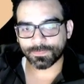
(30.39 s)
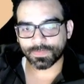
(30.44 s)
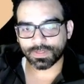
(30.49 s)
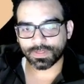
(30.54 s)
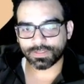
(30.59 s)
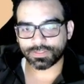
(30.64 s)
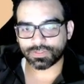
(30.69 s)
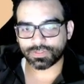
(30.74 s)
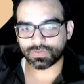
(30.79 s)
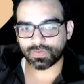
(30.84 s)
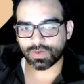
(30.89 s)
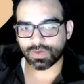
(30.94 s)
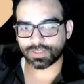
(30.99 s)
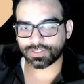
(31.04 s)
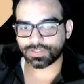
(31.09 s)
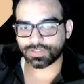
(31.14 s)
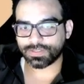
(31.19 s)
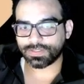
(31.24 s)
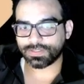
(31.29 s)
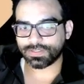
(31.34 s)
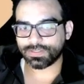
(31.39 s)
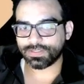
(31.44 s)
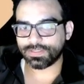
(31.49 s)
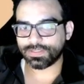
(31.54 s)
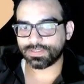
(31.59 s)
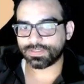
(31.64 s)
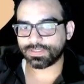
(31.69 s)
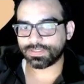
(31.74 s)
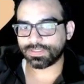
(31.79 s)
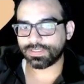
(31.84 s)
This is Washington,
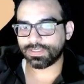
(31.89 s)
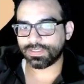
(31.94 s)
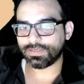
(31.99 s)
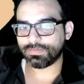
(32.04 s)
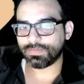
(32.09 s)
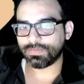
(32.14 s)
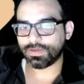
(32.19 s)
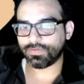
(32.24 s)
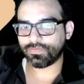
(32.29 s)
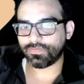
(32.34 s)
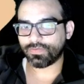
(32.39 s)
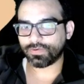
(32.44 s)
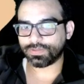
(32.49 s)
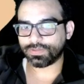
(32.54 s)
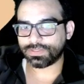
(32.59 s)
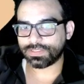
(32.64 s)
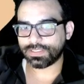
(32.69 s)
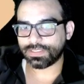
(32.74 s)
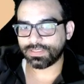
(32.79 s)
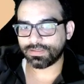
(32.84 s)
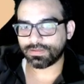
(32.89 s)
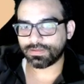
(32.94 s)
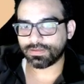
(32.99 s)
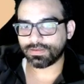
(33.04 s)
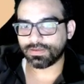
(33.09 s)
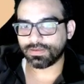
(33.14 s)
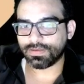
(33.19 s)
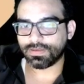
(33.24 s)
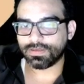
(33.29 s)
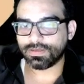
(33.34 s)
D.C., May 14th. It
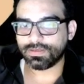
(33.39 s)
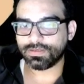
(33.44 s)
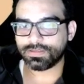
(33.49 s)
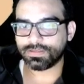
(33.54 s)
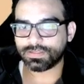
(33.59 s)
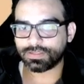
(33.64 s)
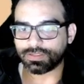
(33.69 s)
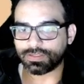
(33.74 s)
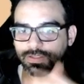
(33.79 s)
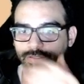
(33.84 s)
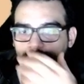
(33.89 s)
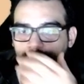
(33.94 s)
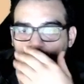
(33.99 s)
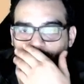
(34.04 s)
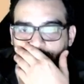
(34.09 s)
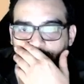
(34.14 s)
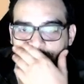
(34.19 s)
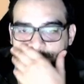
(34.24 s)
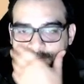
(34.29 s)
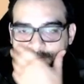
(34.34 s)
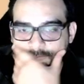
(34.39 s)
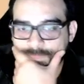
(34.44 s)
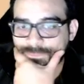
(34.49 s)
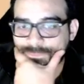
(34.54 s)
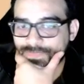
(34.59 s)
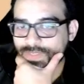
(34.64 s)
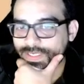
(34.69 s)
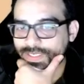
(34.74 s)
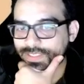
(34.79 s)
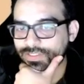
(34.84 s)
says a UN
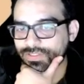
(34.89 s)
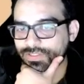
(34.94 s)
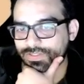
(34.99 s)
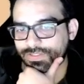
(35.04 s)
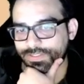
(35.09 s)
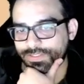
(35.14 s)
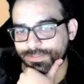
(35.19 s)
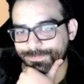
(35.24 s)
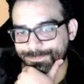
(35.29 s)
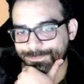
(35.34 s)
agency